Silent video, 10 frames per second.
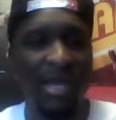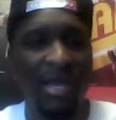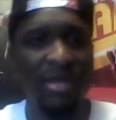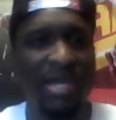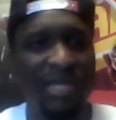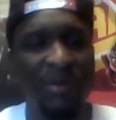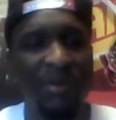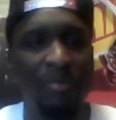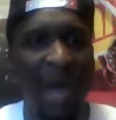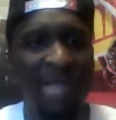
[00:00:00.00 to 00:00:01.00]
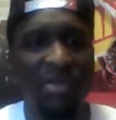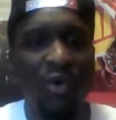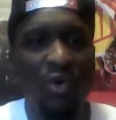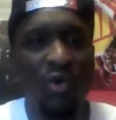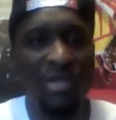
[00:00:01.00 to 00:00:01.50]
and look at some of the box
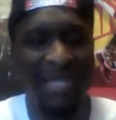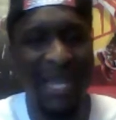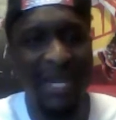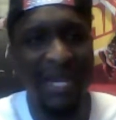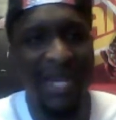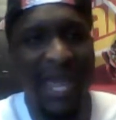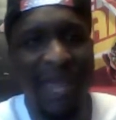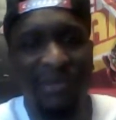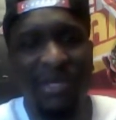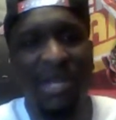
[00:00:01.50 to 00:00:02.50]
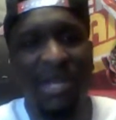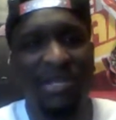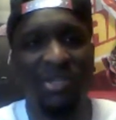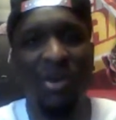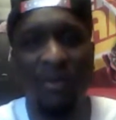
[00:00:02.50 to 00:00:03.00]
scores at the end of the games and look at
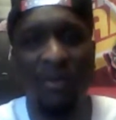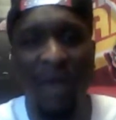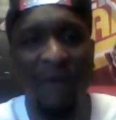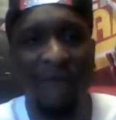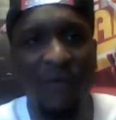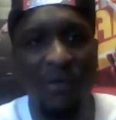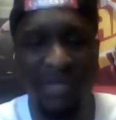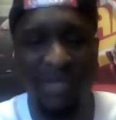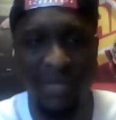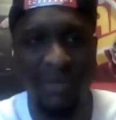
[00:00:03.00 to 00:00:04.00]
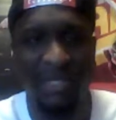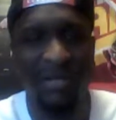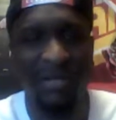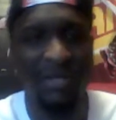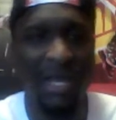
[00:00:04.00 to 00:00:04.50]
the starting power forwards and some of the
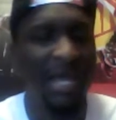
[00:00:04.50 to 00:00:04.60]
centers,